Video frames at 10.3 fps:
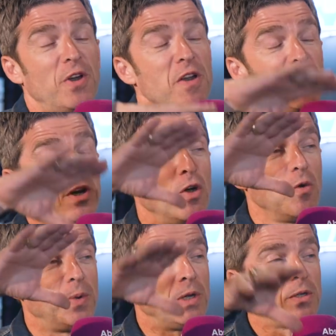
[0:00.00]
a very very
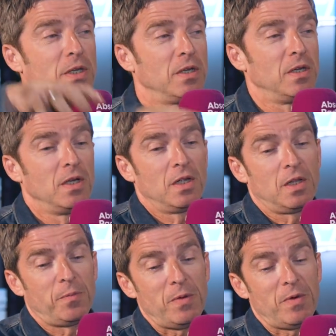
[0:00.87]
old building.
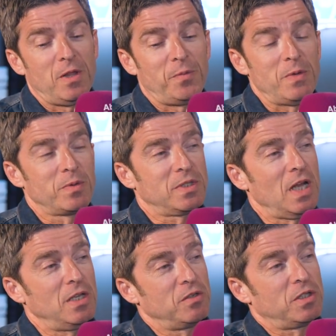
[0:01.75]
Yeah, the bit where the people
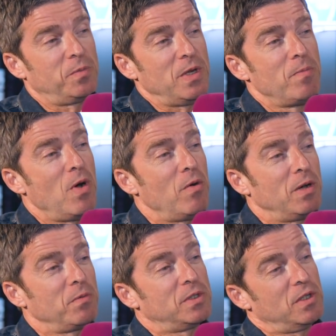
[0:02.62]
stand used to be a moat,
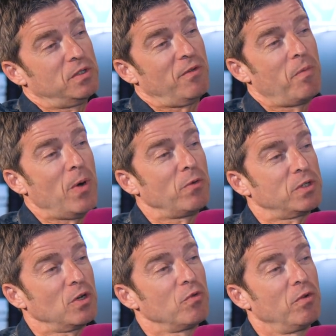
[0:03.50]
and it was just have a
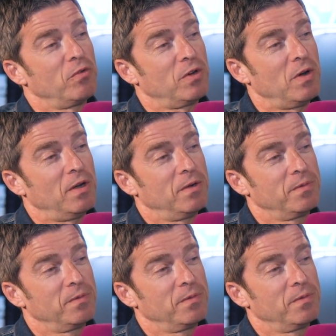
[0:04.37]
boat show run through it.